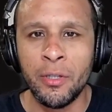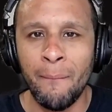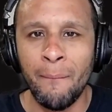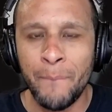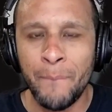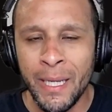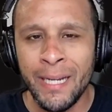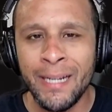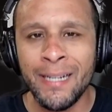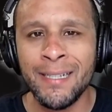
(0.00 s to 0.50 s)

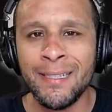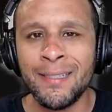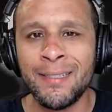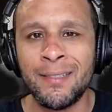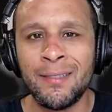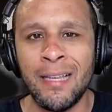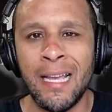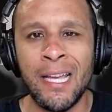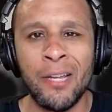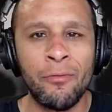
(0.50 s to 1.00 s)

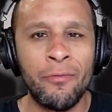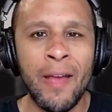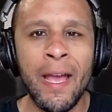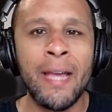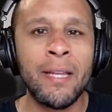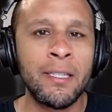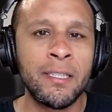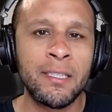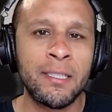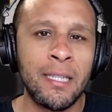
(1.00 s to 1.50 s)
biggest
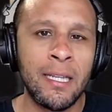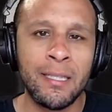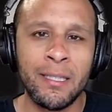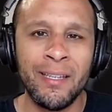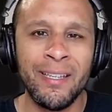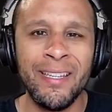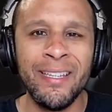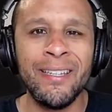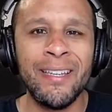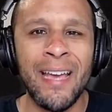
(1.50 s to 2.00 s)
advantage that the
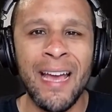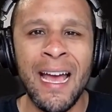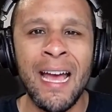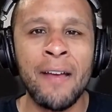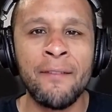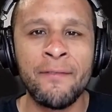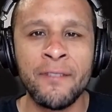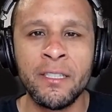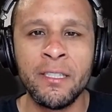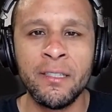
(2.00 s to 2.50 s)
Heat
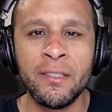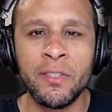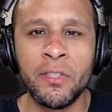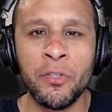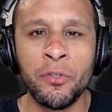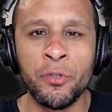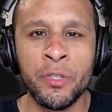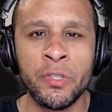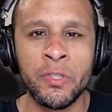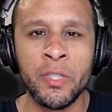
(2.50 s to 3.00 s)
have in this
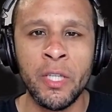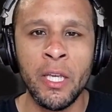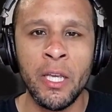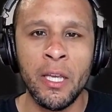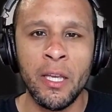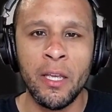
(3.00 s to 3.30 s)
series